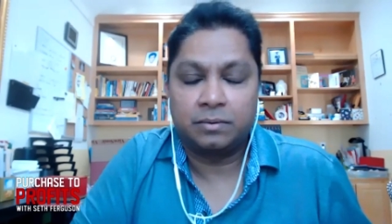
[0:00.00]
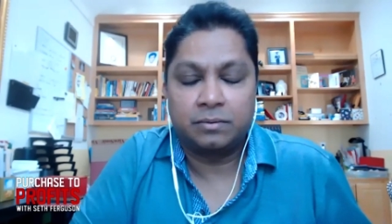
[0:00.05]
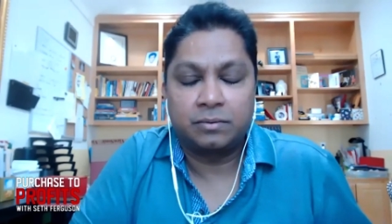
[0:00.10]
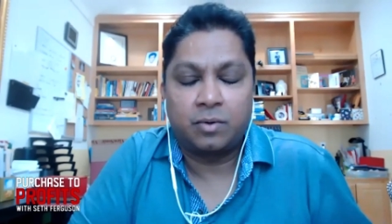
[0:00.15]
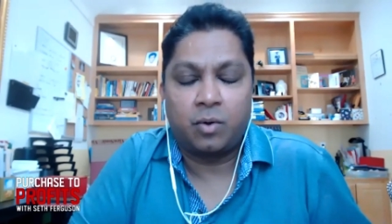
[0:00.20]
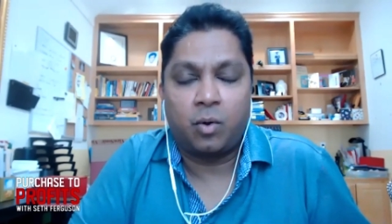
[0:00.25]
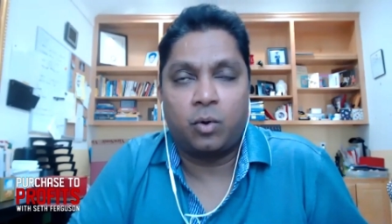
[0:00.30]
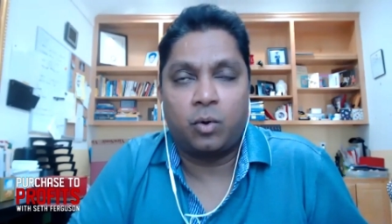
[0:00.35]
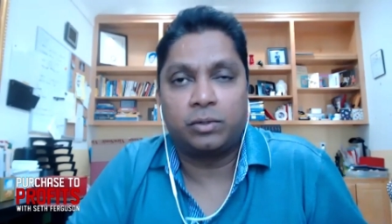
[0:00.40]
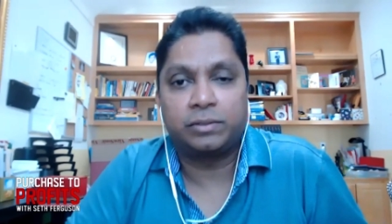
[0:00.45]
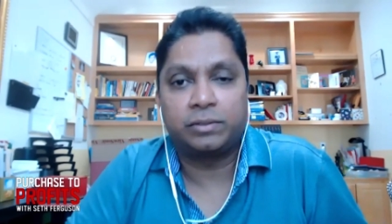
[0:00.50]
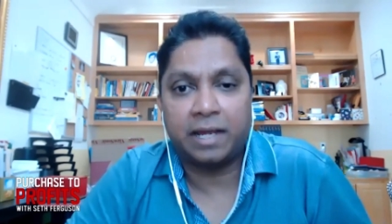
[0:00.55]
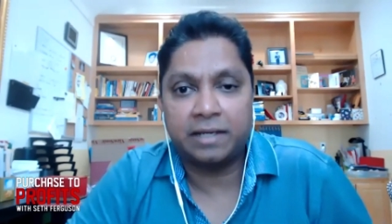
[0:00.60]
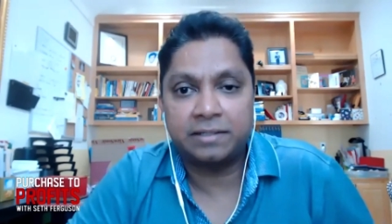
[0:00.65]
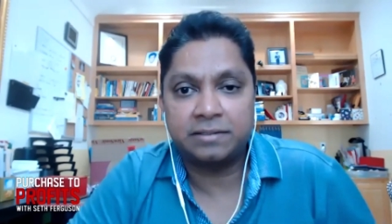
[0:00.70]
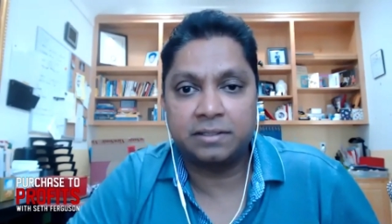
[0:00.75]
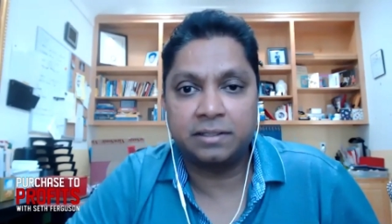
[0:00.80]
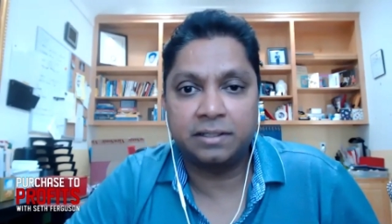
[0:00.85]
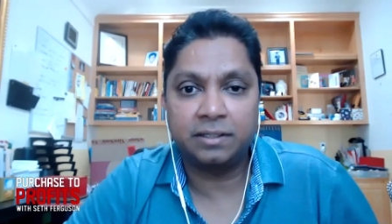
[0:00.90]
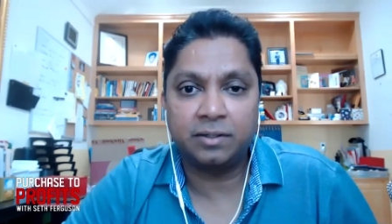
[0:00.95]
cold
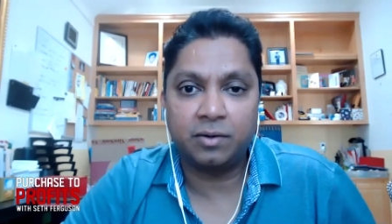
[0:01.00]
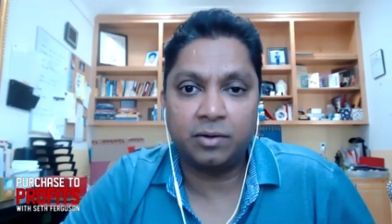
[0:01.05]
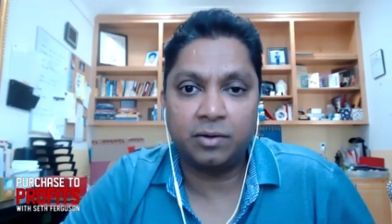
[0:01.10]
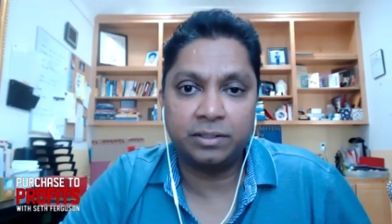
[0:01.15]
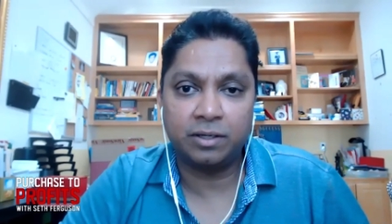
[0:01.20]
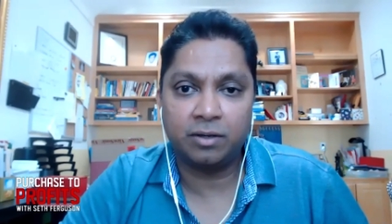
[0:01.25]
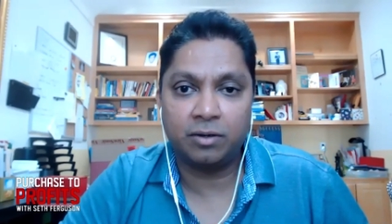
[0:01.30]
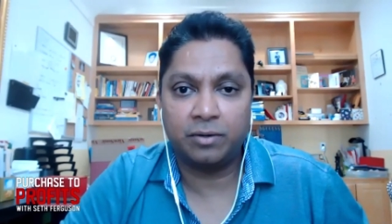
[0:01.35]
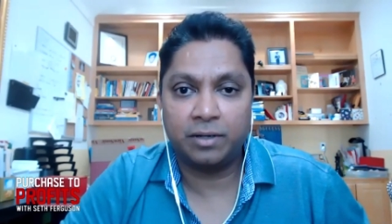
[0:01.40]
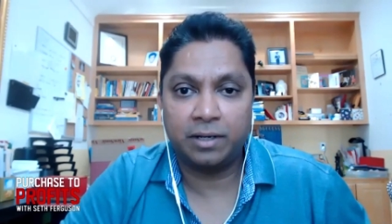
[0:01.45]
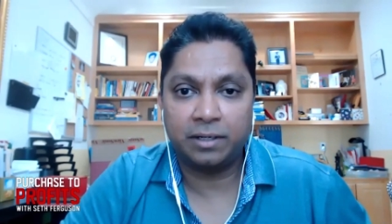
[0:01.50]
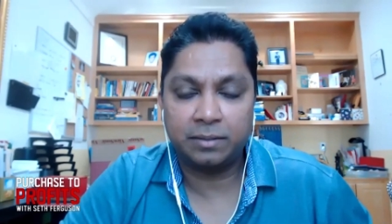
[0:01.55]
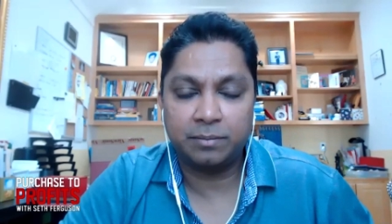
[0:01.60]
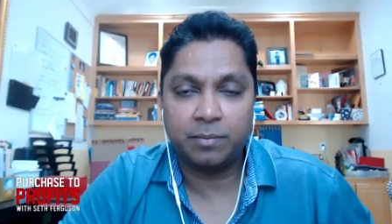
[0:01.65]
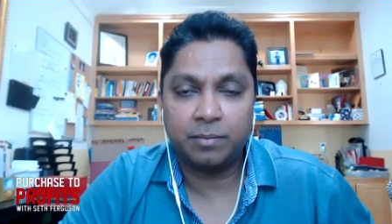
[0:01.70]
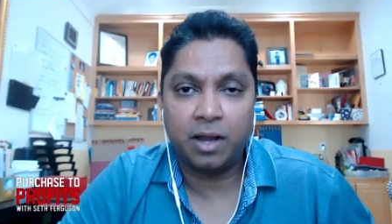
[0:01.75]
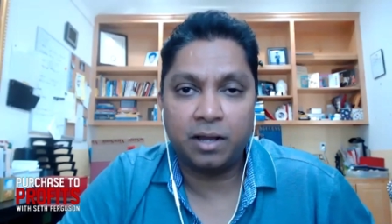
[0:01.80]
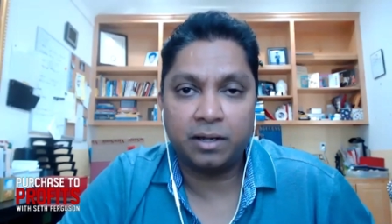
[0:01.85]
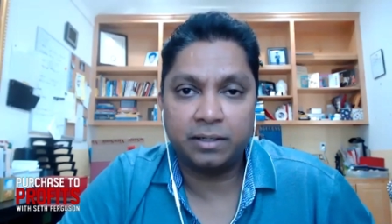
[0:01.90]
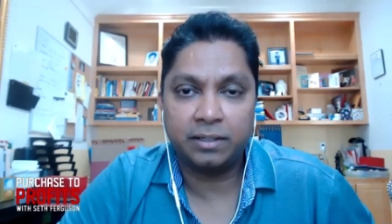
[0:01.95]
texting or yellow letter
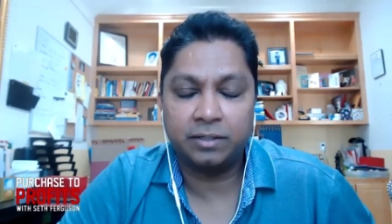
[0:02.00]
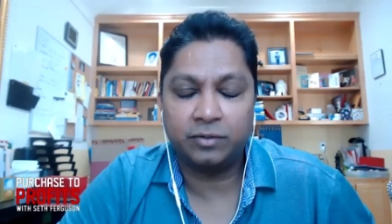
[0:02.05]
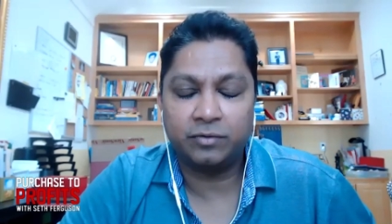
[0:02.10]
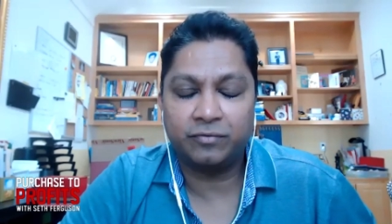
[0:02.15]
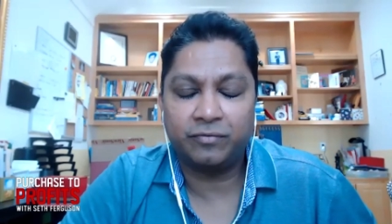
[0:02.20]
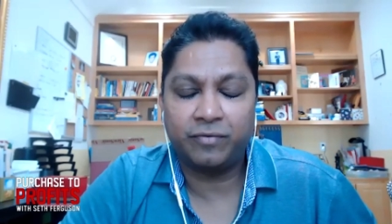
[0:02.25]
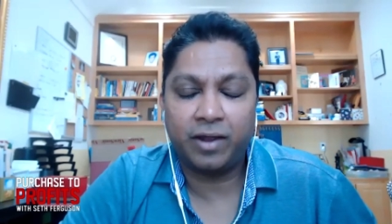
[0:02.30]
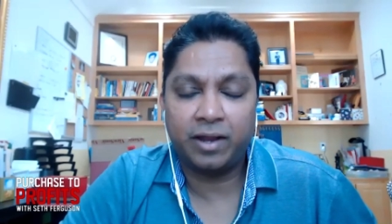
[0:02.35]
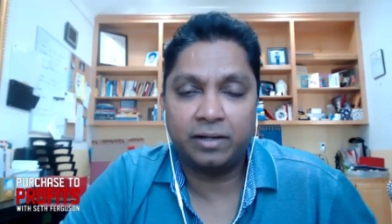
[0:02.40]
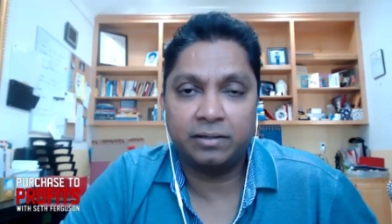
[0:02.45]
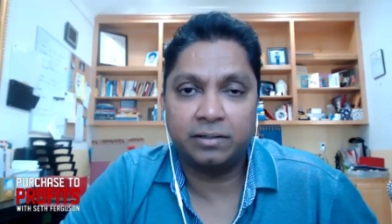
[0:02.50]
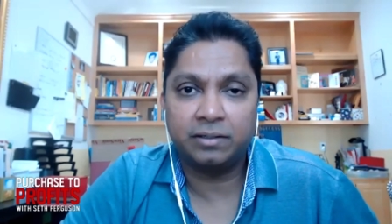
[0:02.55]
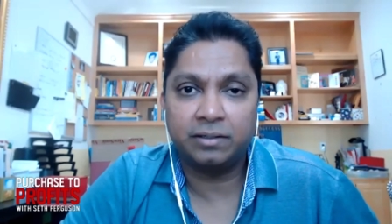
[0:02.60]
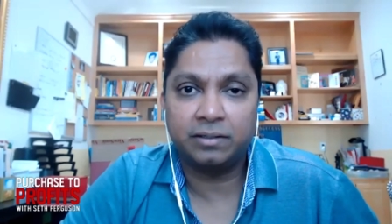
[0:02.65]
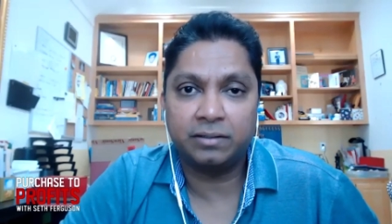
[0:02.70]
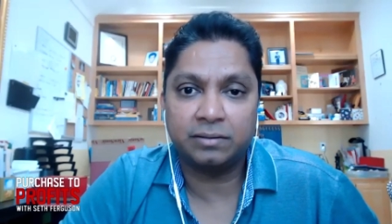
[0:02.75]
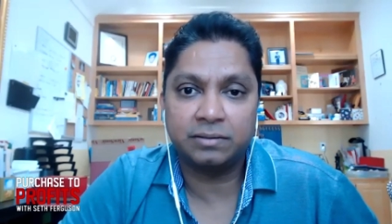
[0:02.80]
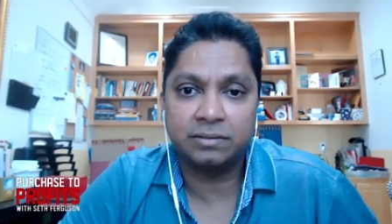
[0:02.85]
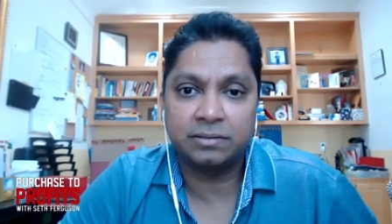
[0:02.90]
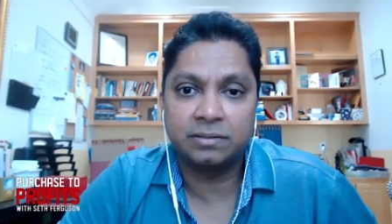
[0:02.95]
marketing to find
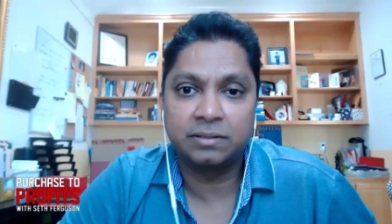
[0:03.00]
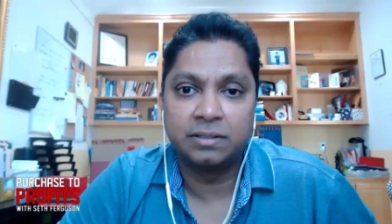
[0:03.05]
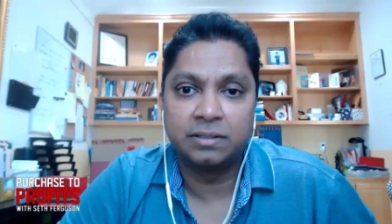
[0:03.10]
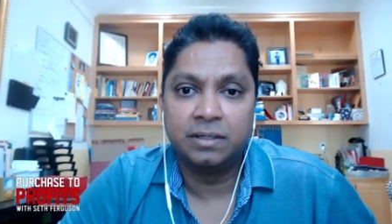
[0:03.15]
deals